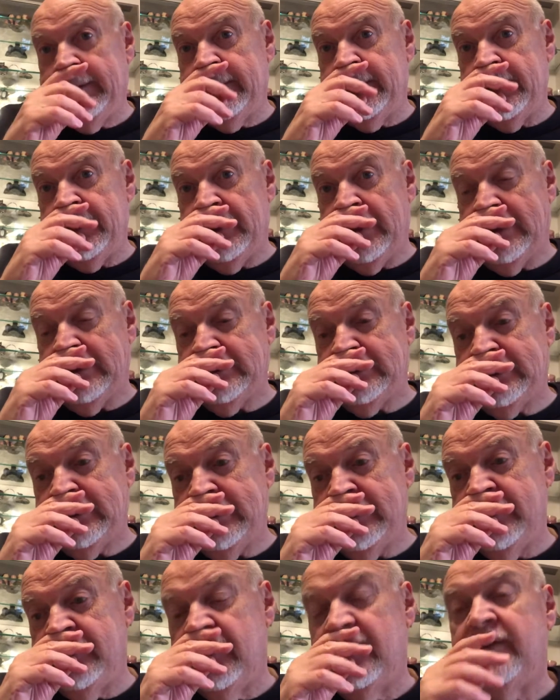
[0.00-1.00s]

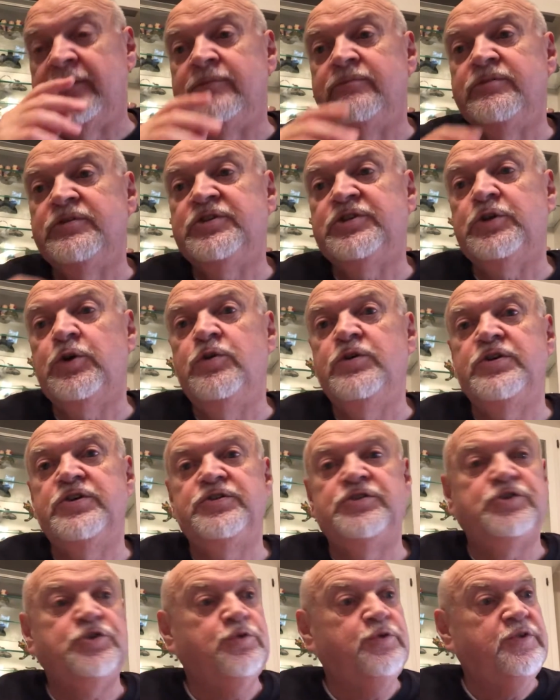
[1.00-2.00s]
Nazi
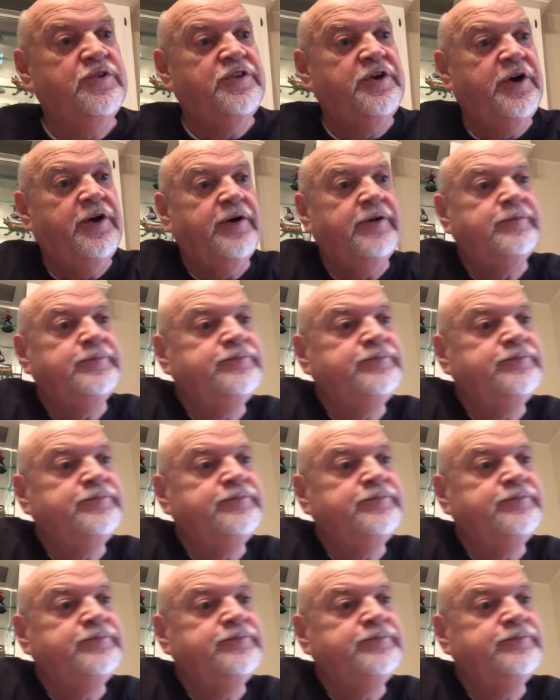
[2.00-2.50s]
soldiers who were there.